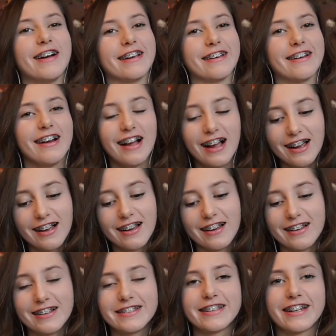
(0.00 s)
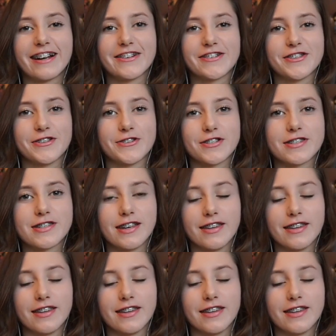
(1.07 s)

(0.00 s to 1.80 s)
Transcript: my god. Did I actually just